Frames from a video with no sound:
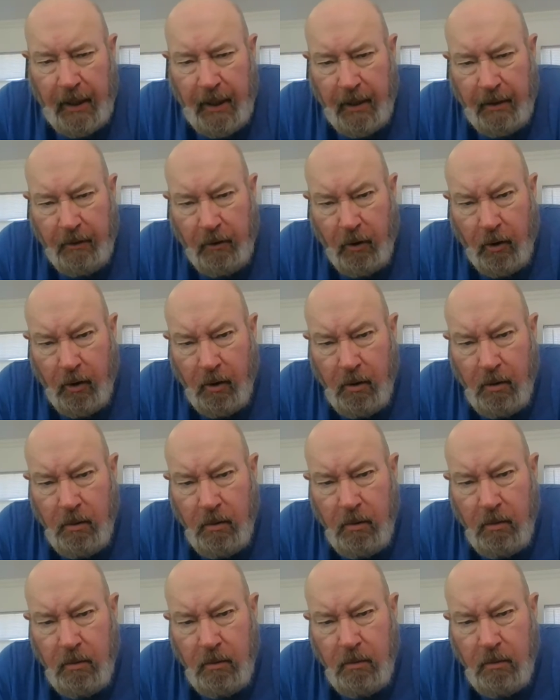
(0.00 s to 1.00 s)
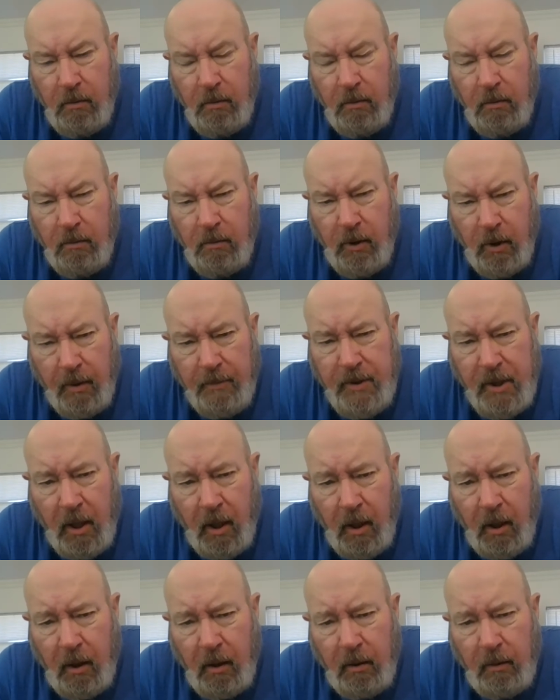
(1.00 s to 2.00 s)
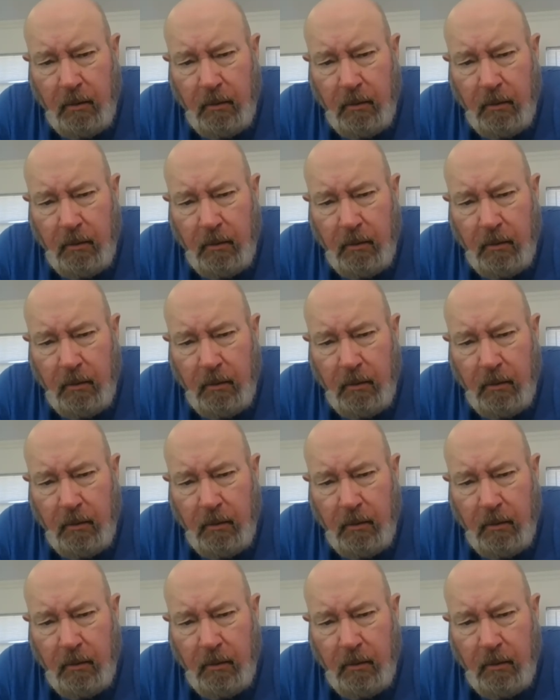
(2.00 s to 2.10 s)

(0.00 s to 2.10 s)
either. You know what I'm saying?